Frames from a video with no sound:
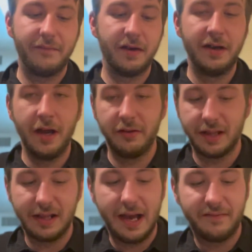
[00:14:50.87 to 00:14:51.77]
know the
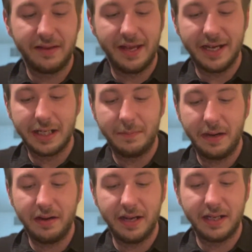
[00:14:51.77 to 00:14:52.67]
life that they
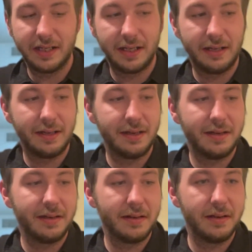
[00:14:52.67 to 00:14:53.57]
experience,
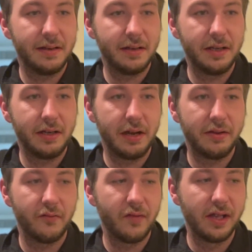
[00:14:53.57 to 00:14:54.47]
and
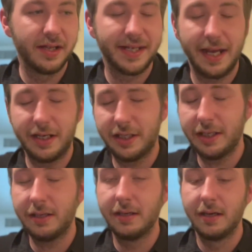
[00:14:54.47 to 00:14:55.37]
the
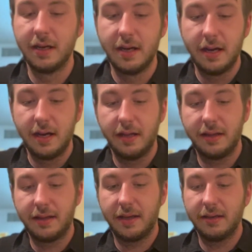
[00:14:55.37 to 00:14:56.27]
realization
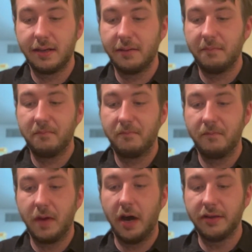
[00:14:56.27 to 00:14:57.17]
that
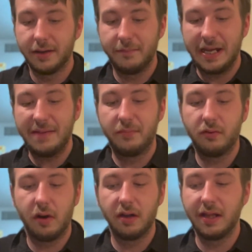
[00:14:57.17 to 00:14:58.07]
other
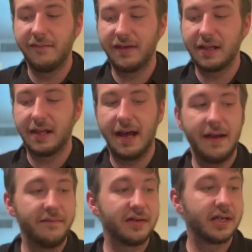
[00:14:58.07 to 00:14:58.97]
people are living
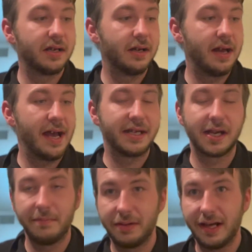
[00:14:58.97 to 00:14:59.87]
lives as
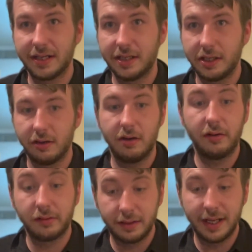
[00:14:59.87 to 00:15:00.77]
complex as your
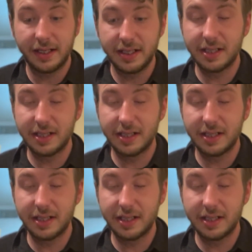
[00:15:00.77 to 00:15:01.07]
own. That's